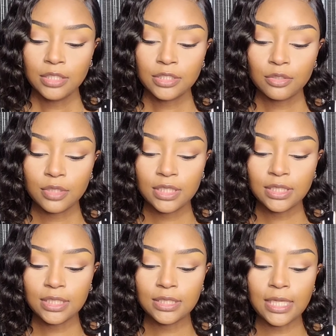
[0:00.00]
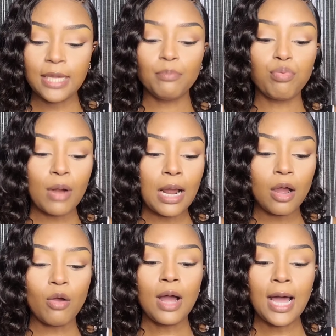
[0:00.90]
So this is a
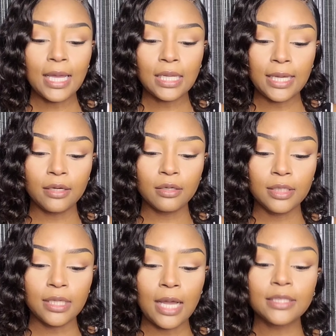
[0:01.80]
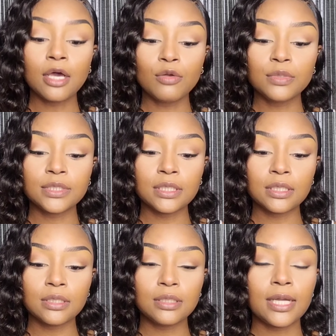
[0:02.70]
brow highlighter. I thought it was
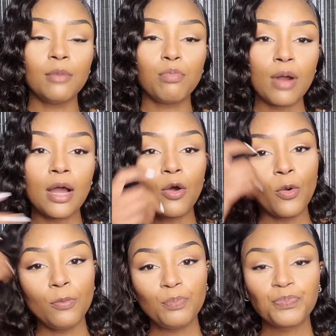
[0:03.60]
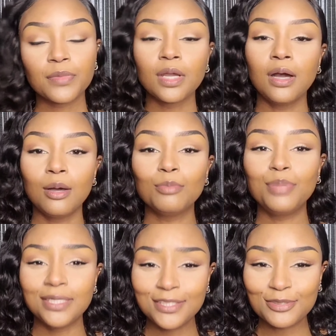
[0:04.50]
a like a brow um,
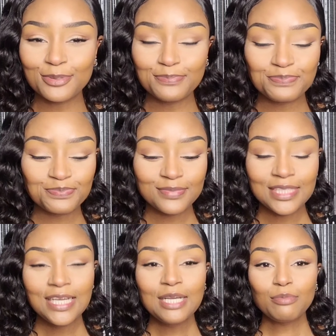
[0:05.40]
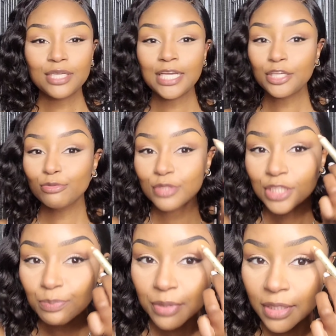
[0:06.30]
pencil. But yeah, you would
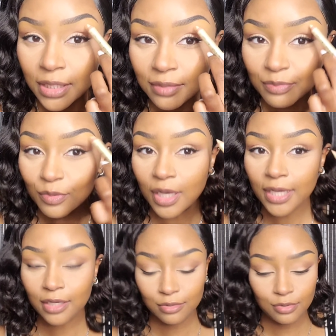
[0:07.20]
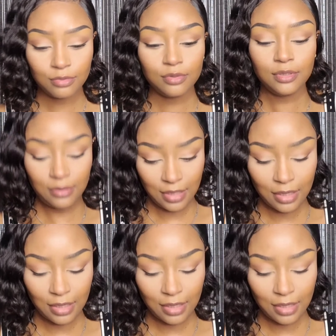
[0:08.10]
just put it, well, I ain't gonna do it.